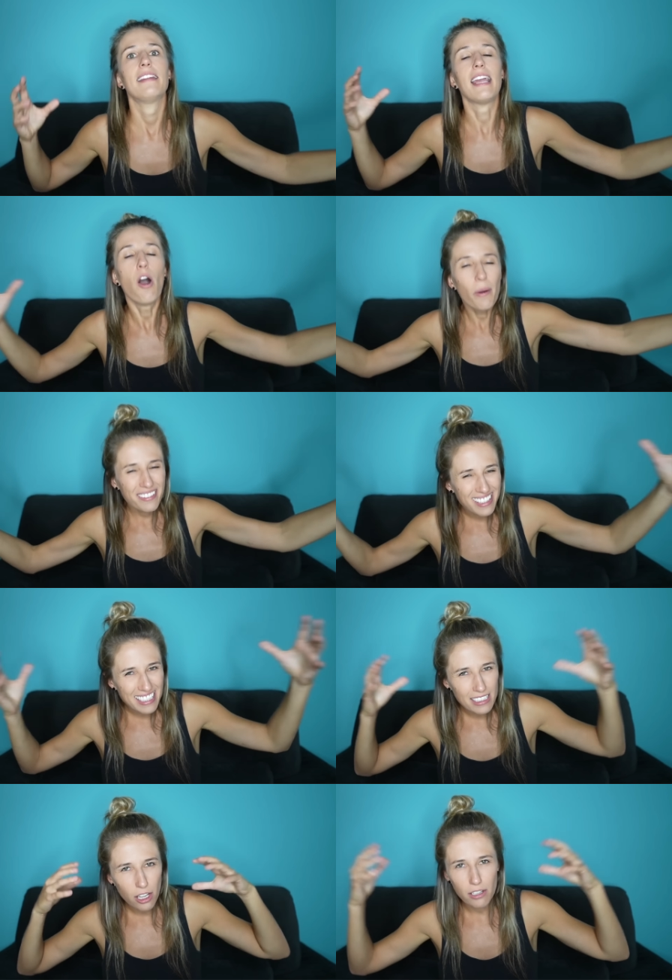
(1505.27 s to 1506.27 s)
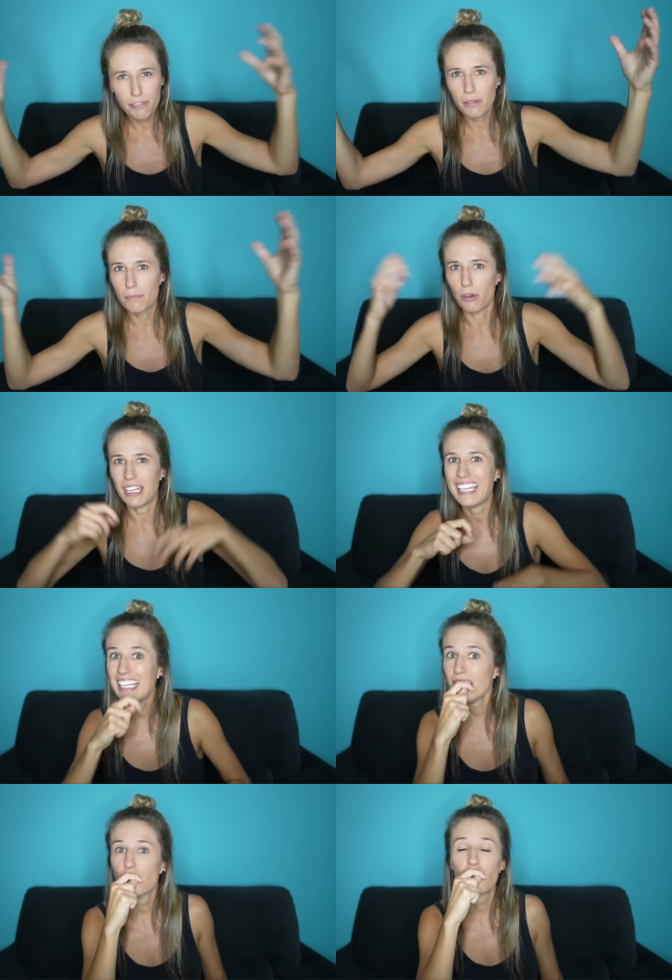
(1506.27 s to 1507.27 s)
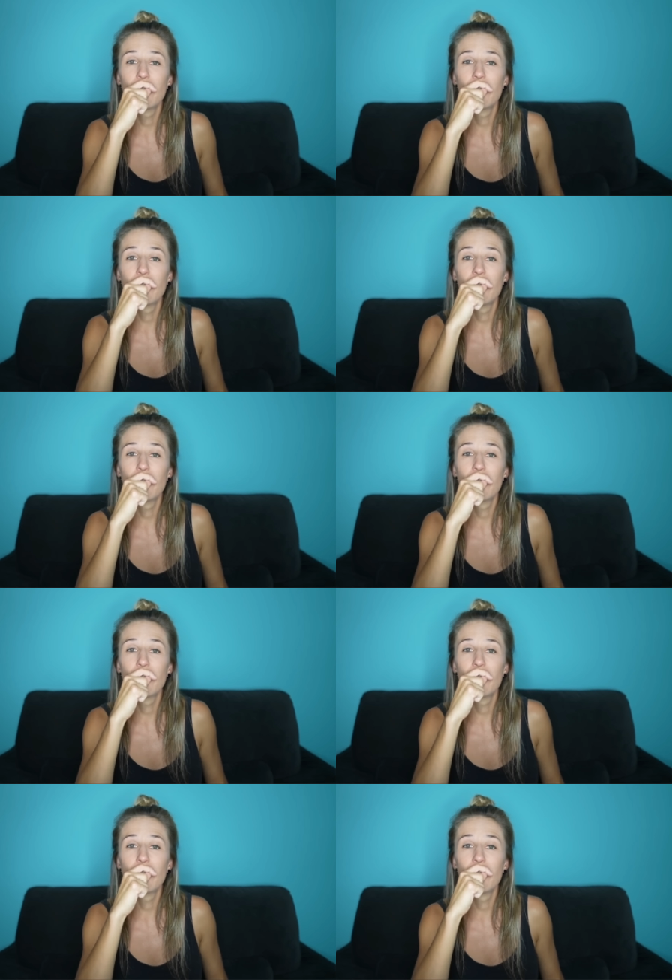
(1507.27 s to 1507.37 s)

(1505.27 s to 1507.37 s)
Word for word: They always get a lot of input and then